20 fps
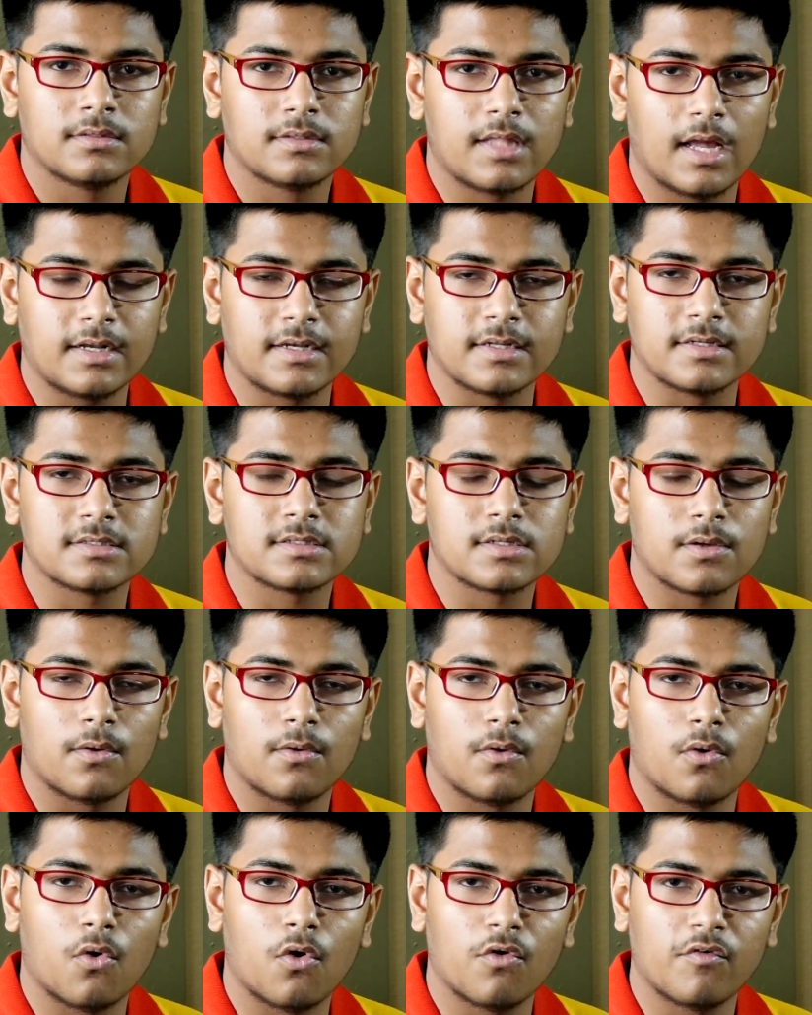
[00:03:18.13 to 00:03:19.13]
That is,
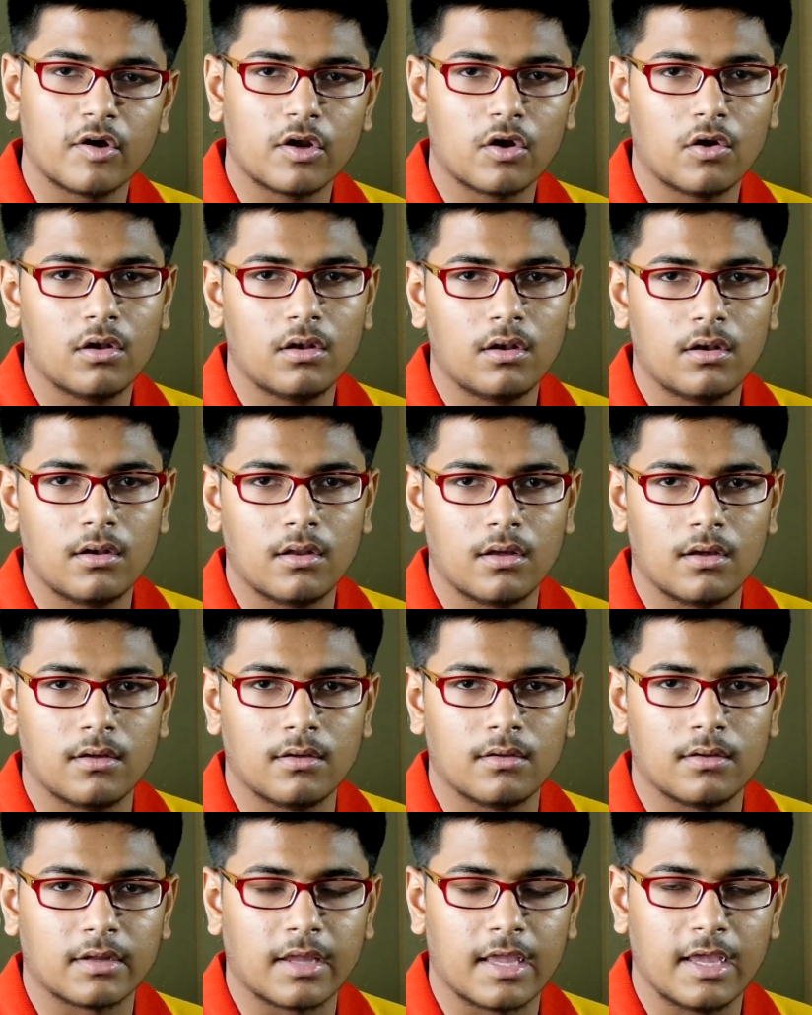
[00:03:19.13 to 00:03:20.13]
overall
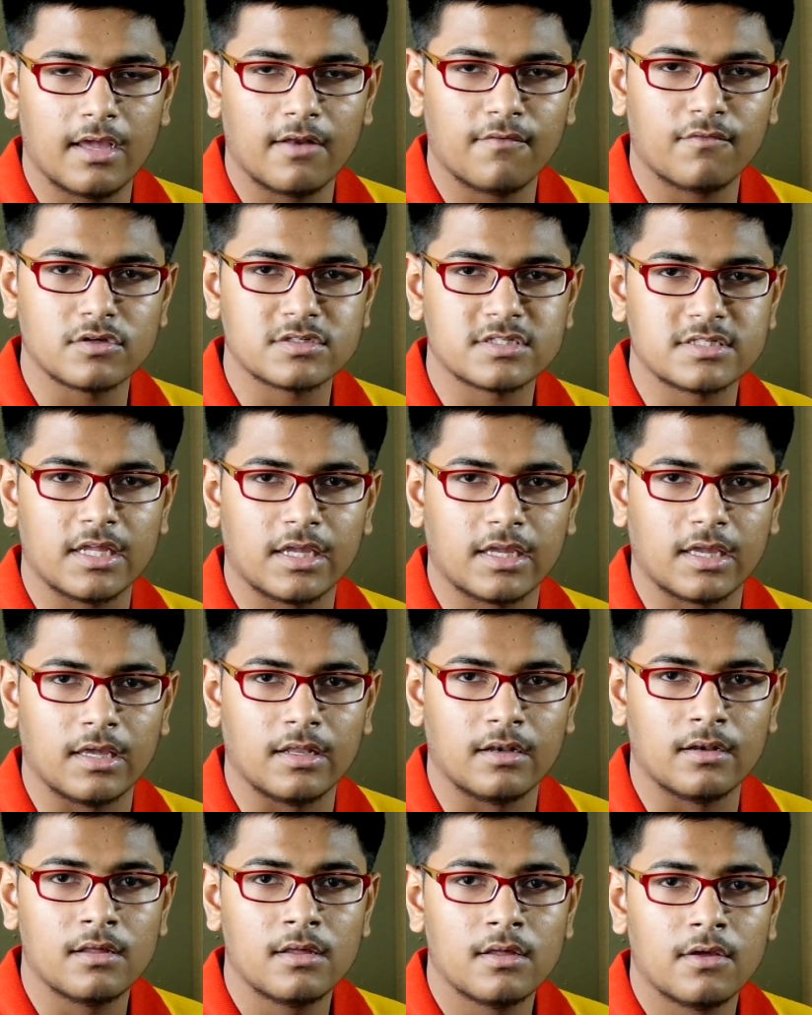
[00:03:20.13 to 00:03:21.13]
care was
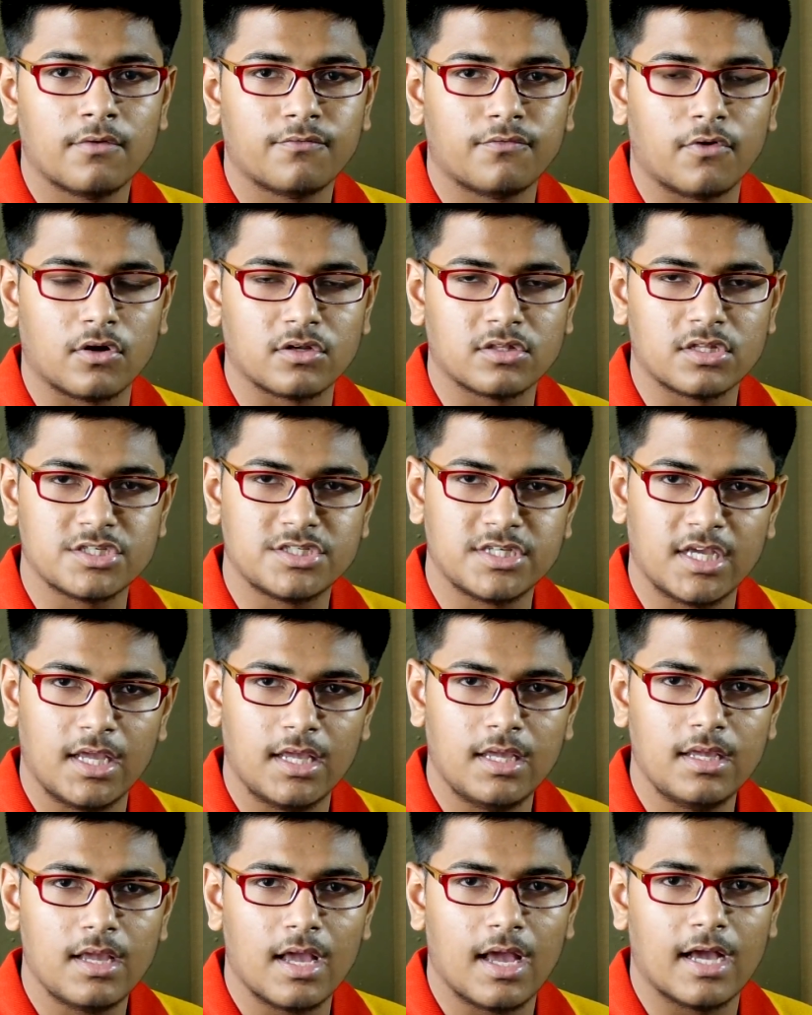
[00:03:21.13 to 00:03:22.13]
taken for the
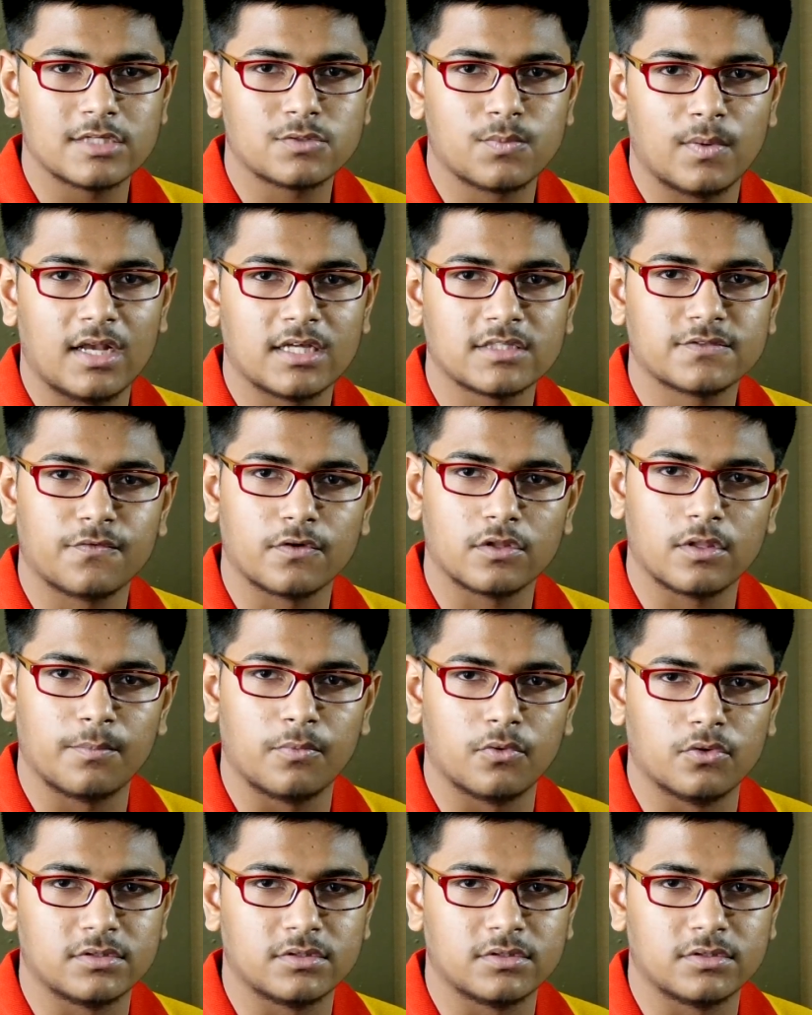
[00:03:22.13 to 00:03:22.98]
JEE as well as for the